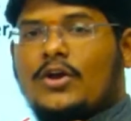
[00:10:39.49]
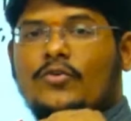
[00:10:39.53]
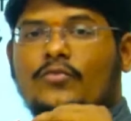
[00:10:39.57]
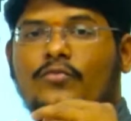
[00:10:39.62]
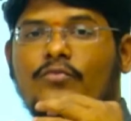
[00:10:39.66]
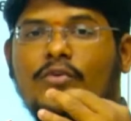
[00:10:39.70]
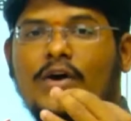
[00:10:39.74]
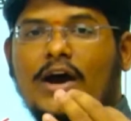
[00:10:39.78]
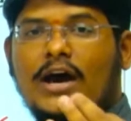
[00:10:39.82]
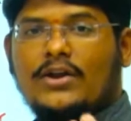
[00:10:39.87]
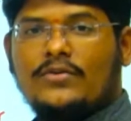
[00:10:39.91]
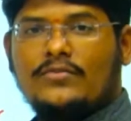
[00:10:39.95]

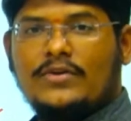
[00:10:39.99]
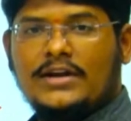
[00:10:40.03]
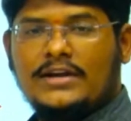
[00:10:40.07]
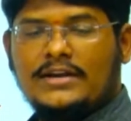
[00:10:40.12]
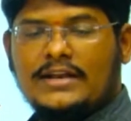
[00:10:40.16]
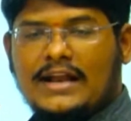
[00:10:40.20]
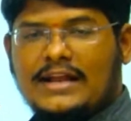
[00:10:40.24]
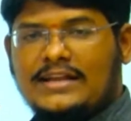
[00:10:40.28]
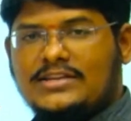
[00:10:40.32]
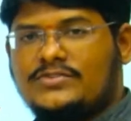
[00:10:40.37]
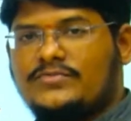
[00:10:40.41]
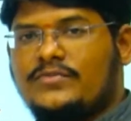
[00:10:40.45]
forward
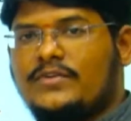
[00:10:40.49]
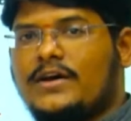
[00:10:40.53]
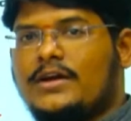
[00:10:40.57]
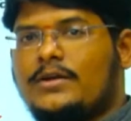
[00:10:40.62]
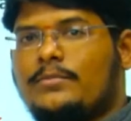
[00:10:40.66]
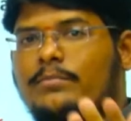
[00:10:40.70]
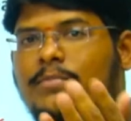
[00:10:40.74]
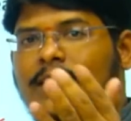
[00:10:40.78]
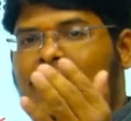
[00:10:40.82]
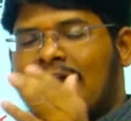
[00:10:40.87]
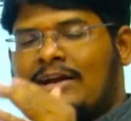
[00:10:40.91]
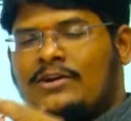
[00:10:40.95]
transfer,
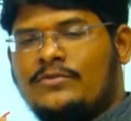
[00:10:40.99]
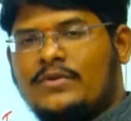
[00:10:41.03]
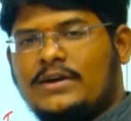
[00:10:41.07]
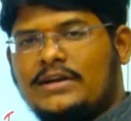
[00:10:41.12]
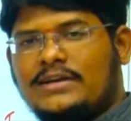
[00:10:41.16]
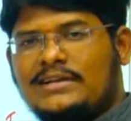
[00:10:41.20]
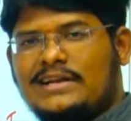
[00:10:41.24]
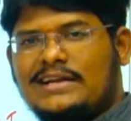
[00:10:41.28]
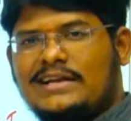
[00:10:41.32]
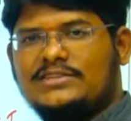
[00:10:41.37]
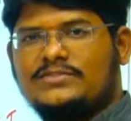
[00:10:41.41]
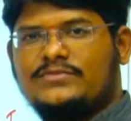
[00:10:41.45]
backward
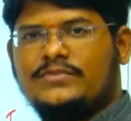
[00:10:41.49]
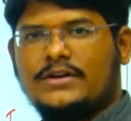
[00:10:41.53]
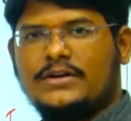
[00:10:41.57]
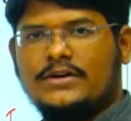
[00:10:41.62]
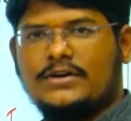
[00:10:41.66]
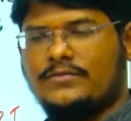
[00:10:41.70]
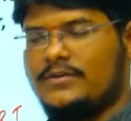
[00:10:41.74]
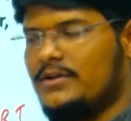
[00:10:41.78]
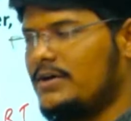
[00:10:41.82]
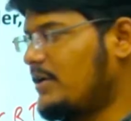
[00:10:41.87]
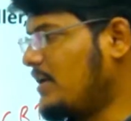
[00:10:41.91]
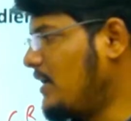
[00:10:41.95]
transfer of
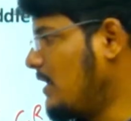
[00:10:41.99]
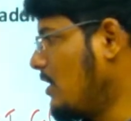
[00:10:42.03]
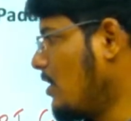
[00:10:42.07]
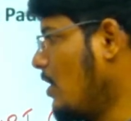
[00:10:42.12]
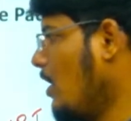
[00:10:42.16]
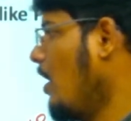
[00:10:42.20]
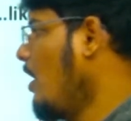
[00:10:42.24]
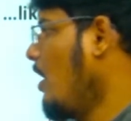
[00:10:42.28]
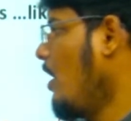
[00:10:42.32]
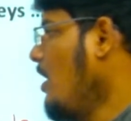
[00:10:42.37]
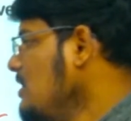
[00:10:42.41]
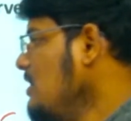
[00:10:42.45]
learning.
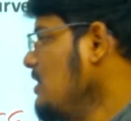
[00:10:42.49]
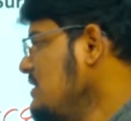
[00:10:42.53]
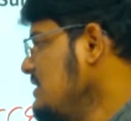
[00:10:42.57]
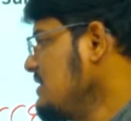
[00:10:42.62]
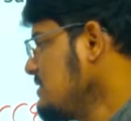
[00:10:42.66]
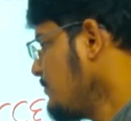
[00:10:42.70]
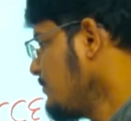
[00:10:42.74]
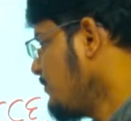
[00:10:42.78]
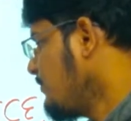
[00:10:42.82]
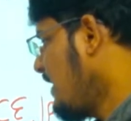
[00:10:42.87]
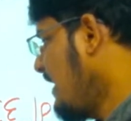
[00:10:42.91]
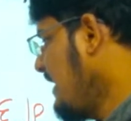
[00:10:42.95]
All these
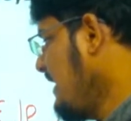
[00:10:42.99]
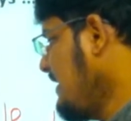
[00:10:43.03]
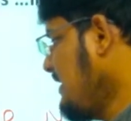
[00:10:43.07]
5